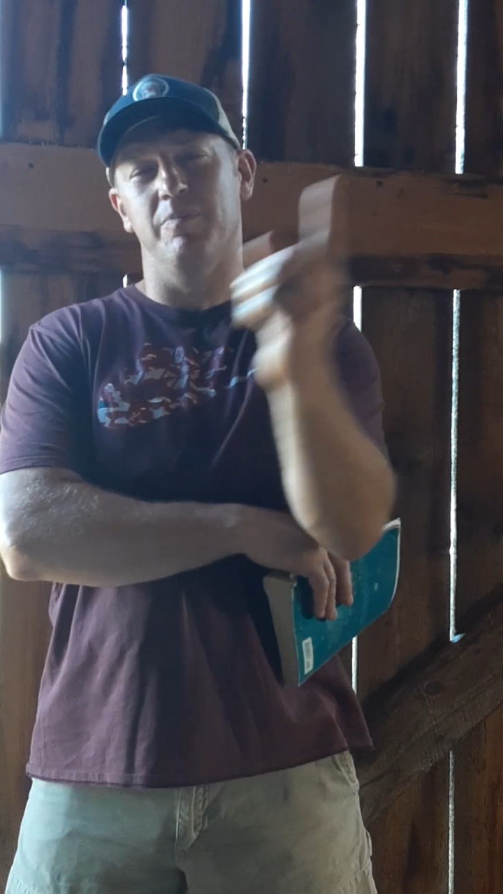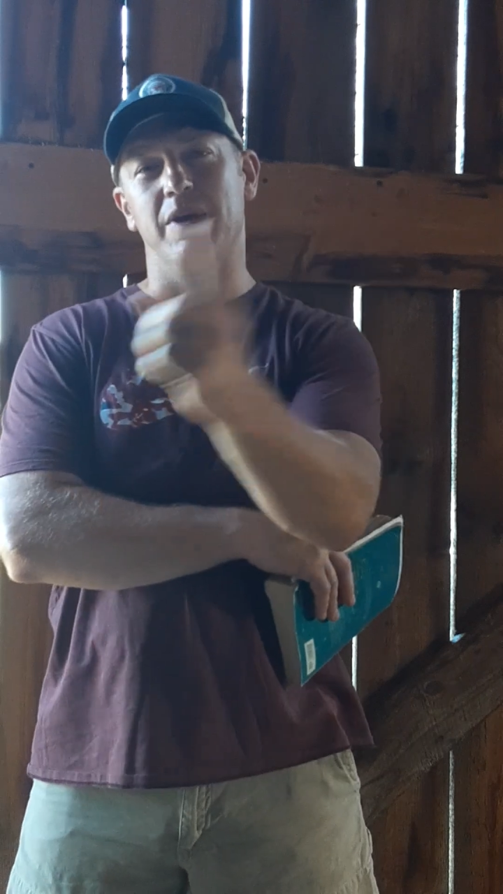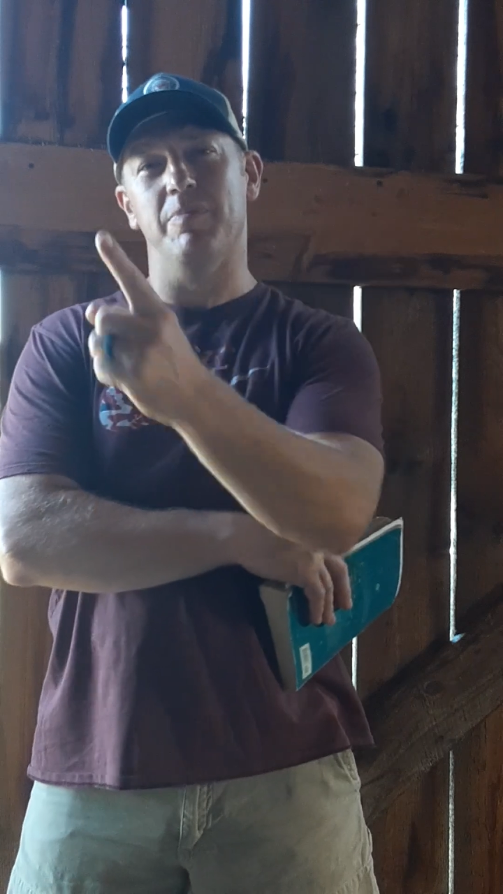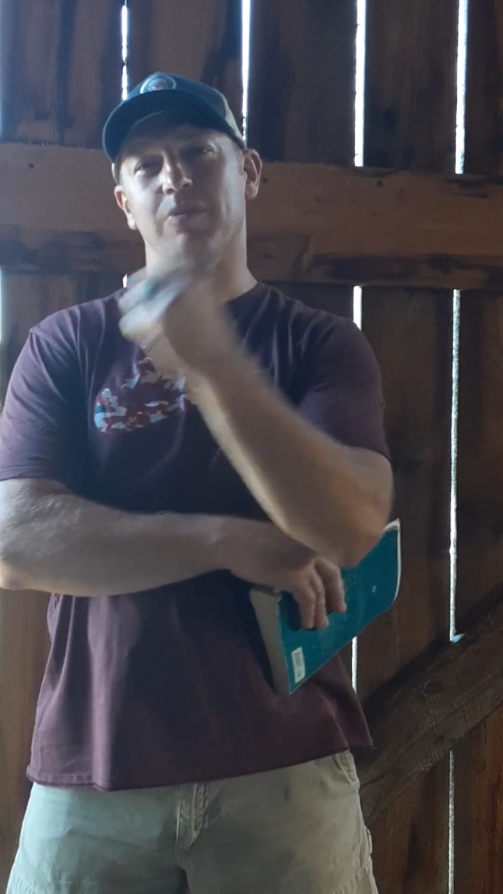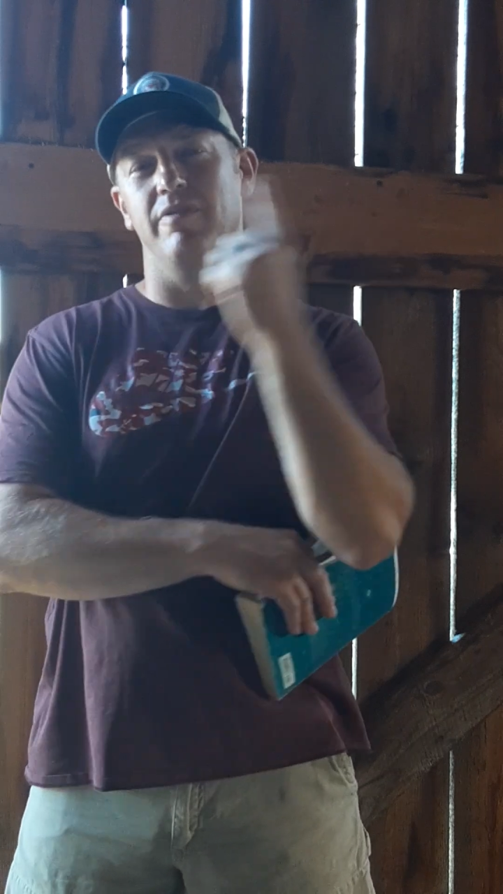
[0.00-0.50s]

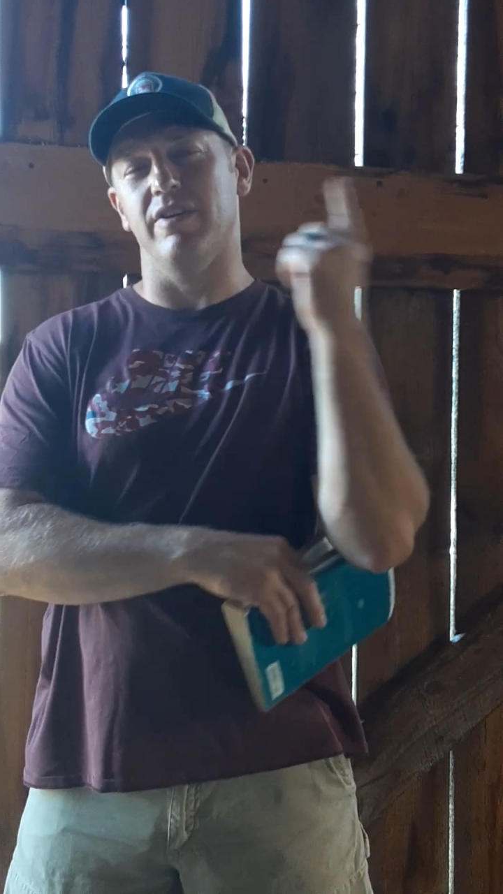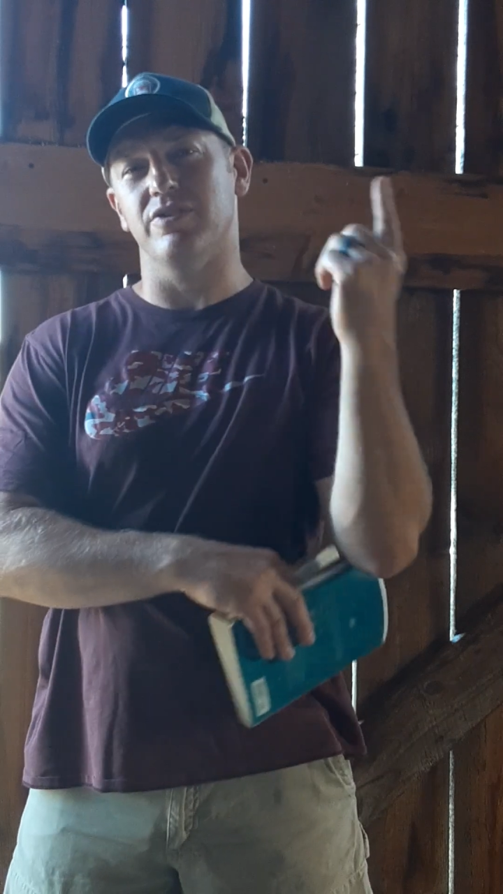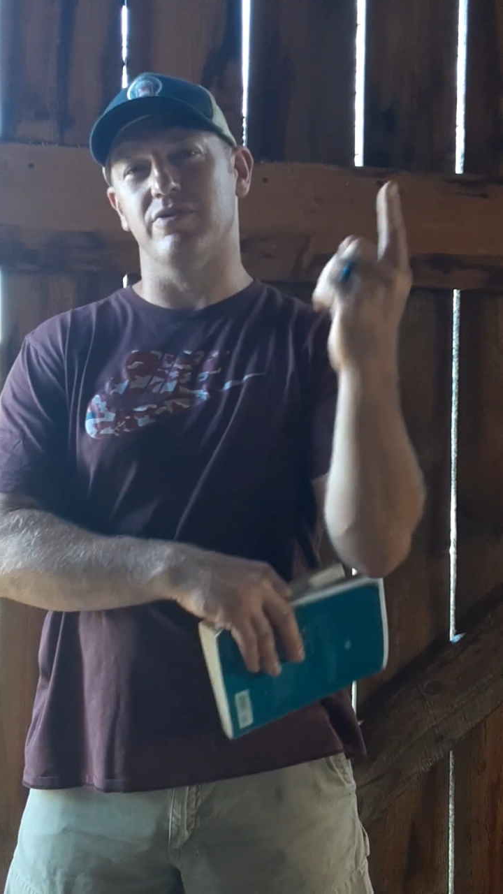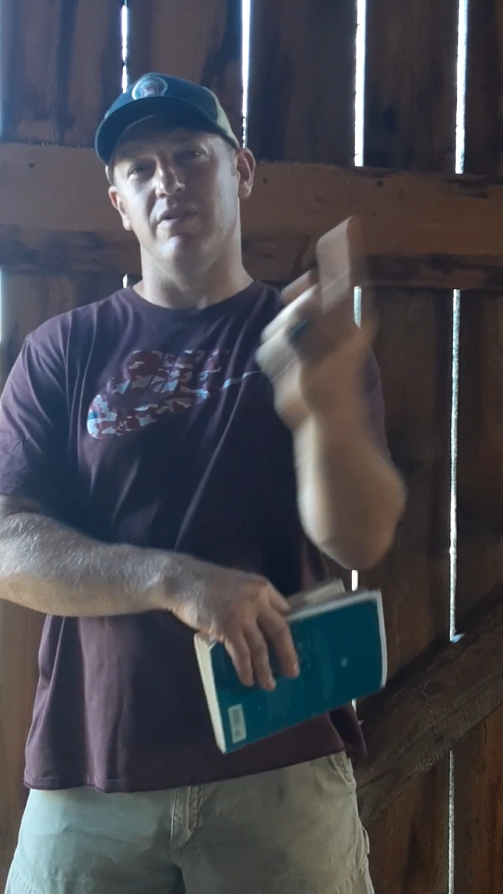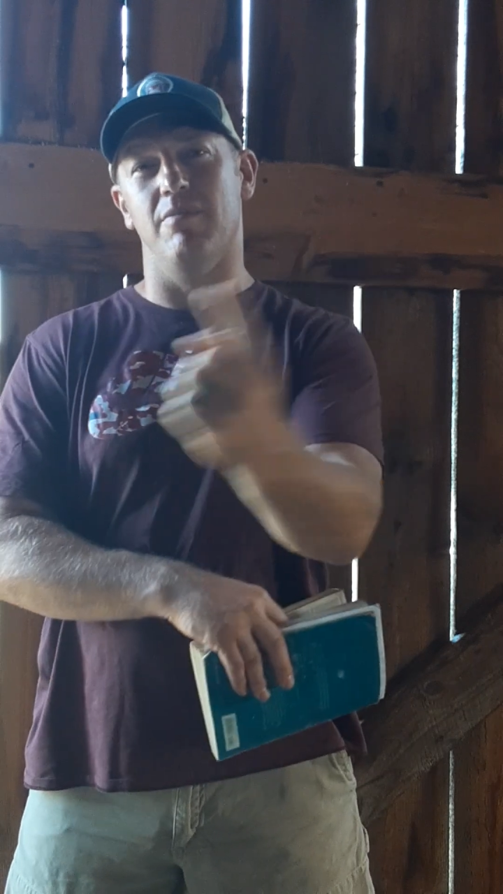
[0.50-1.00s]
people of
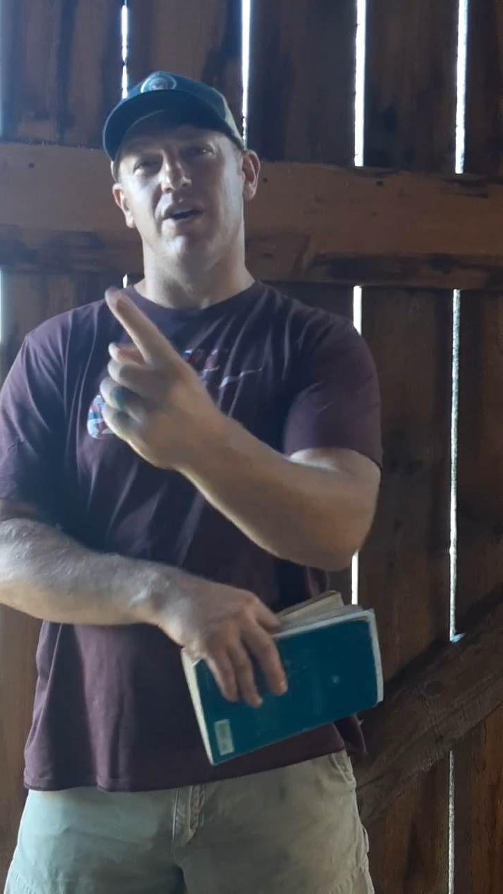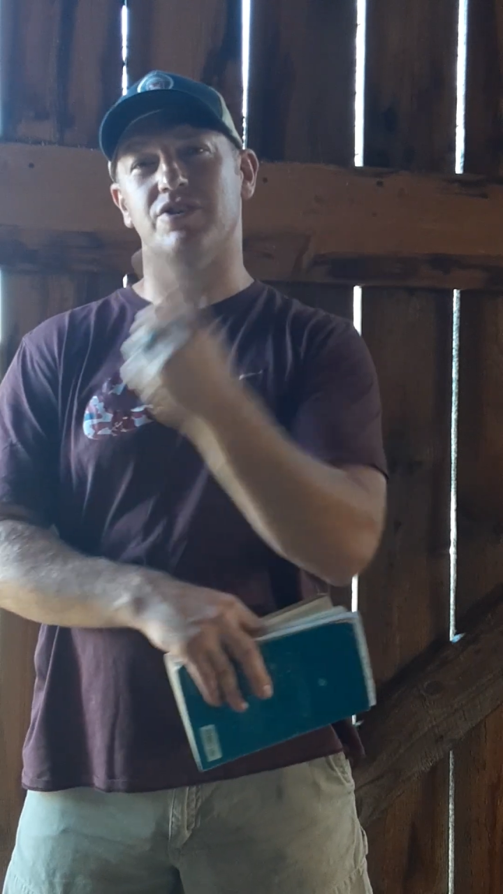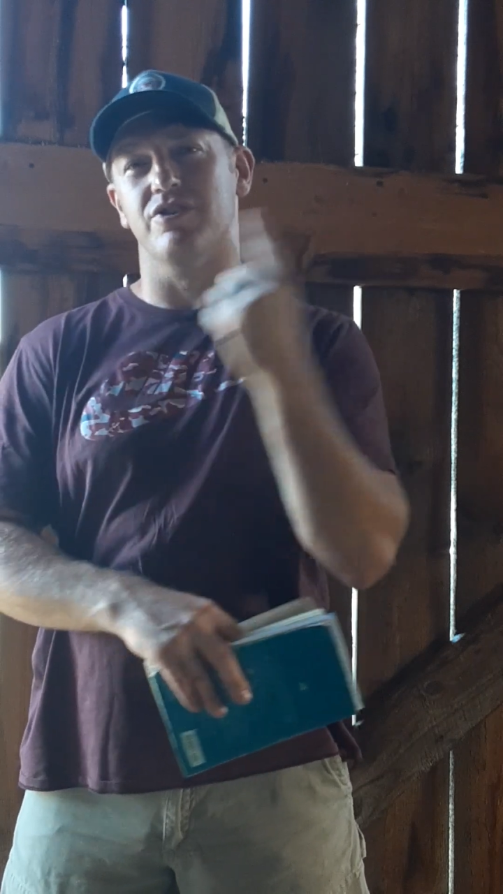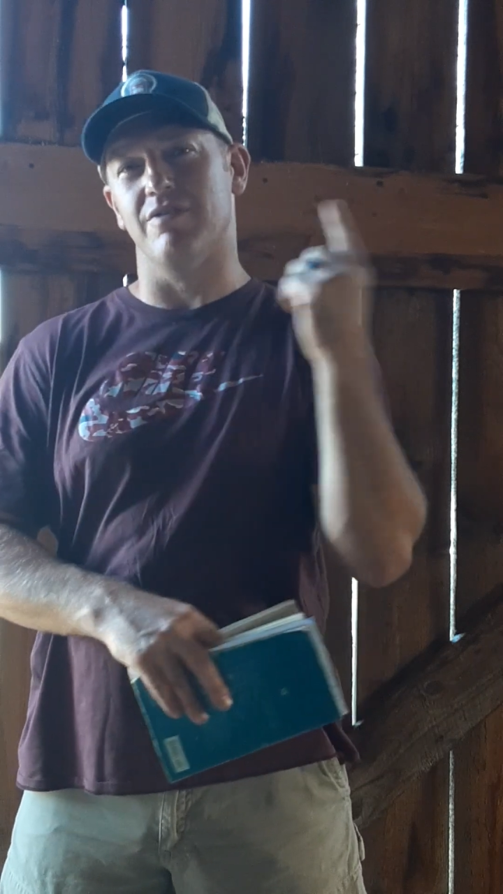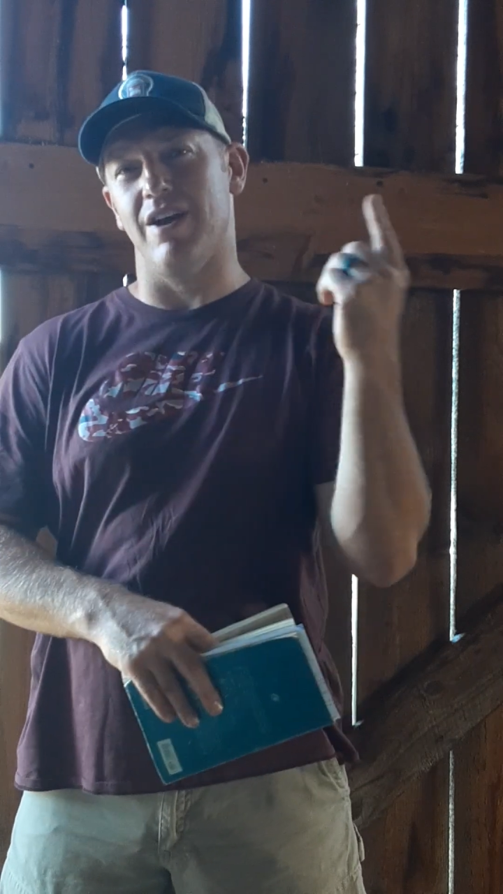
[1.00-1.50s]
Israel
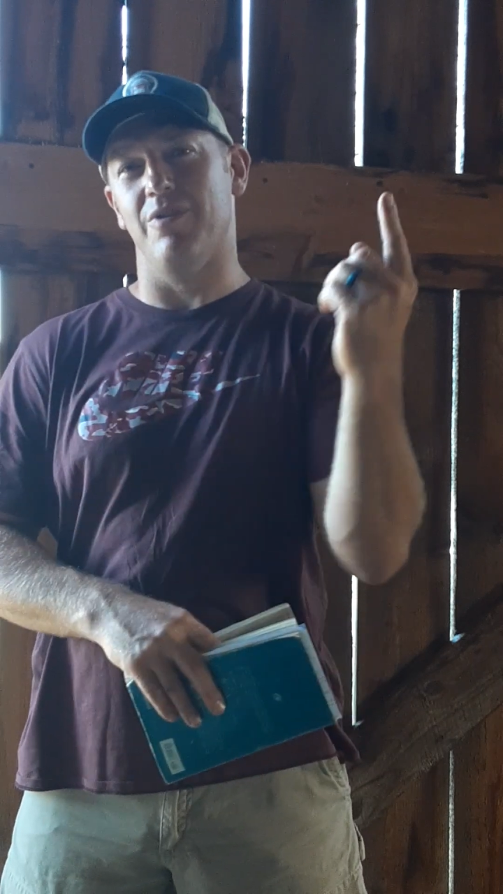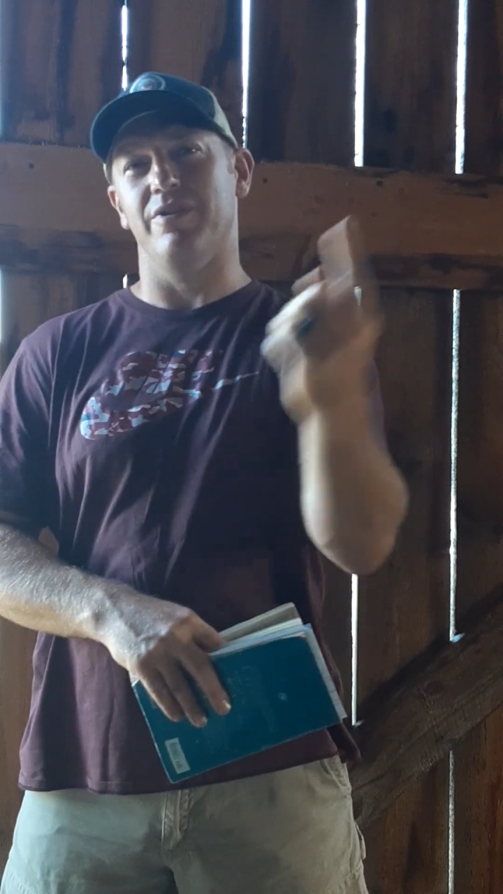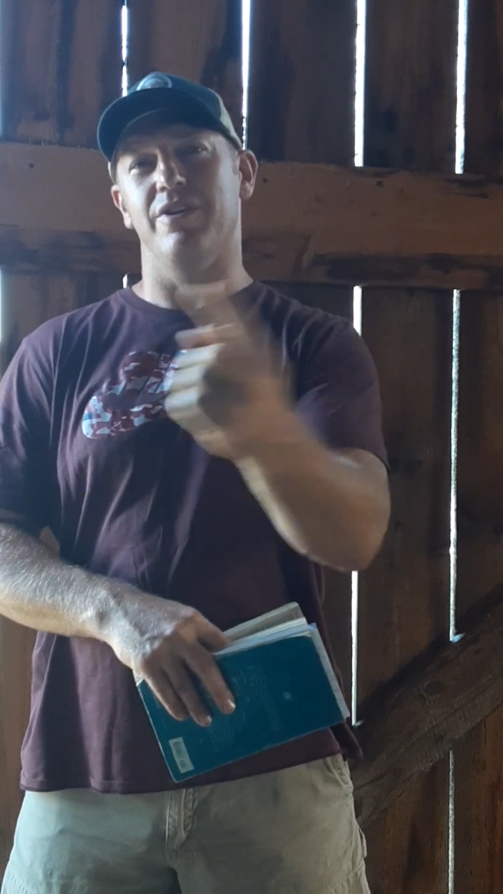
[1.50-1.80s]
marched around